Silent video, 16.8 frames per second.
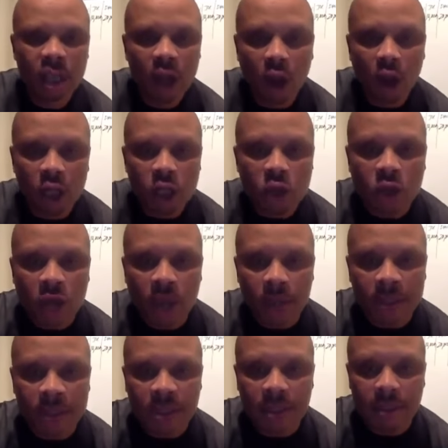Are you
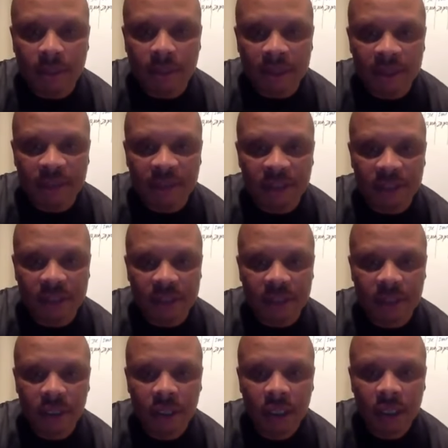coming to
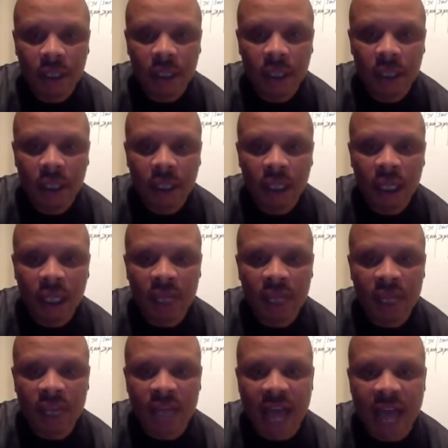Memphis? If
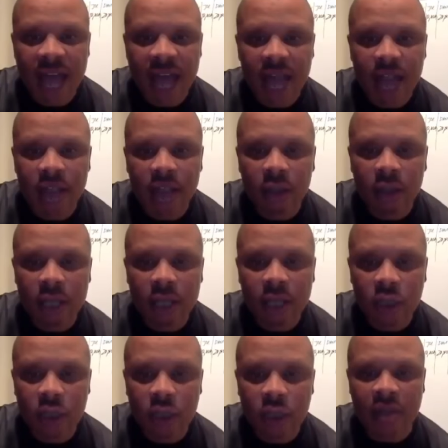not, no
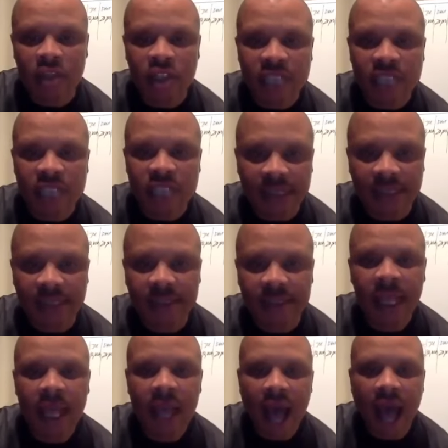need to announce. Yes,
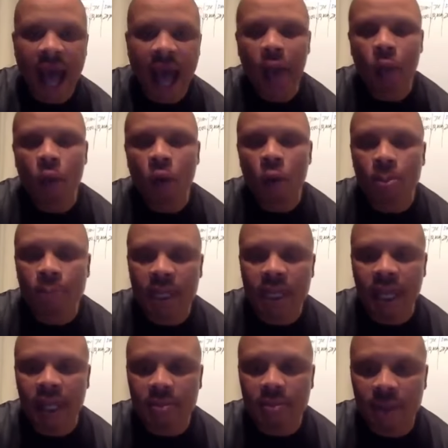I will
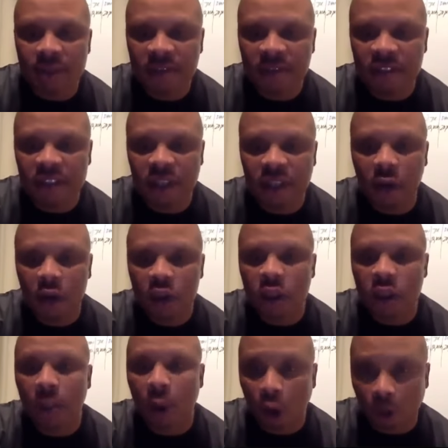be in Memphis on
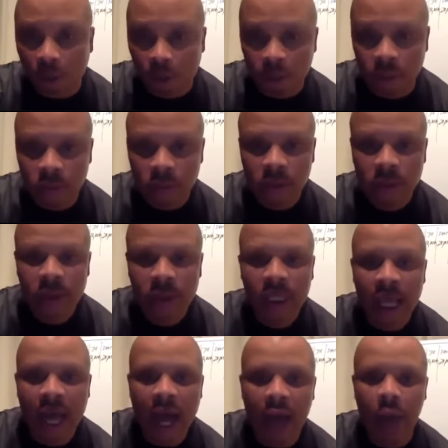tomorrow.
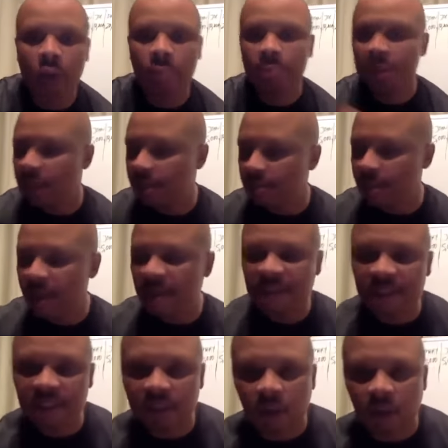I will be in
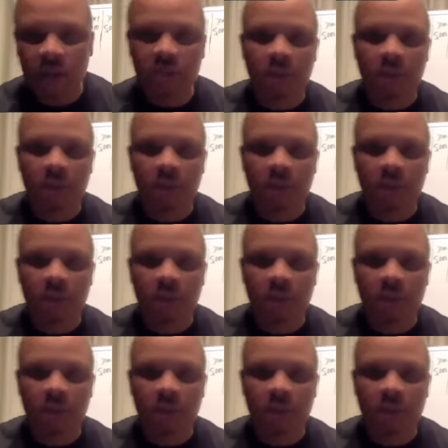Memphis on